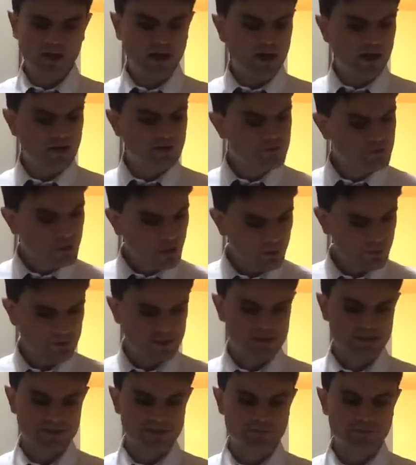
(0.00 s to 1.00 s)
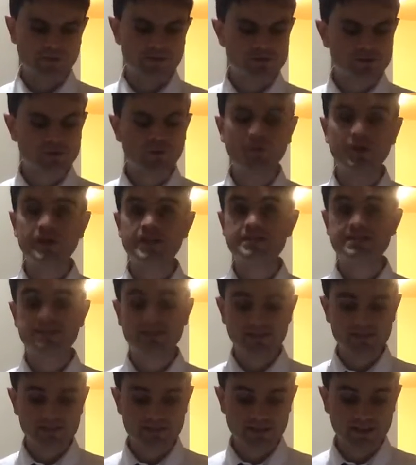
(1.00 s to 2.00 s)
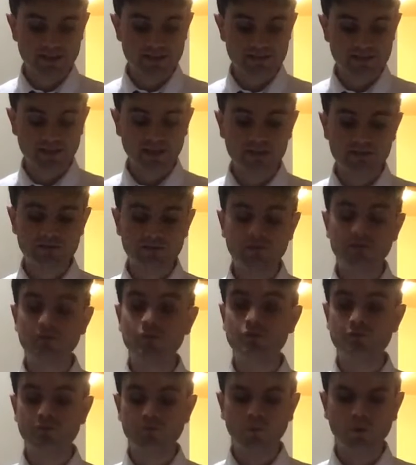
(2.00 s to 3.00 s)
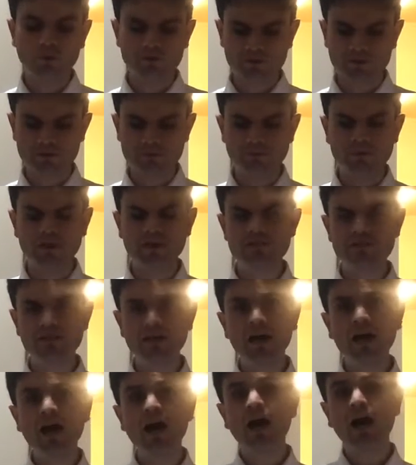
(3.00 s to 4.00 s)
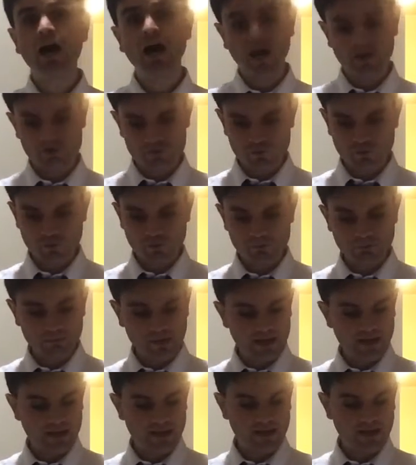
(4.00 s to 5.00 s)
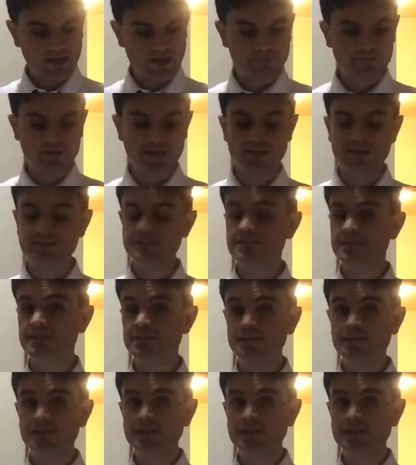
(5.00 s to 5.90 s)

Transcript: I know it has been 2 weeks since the scandal unfolded, but as you may have guessed,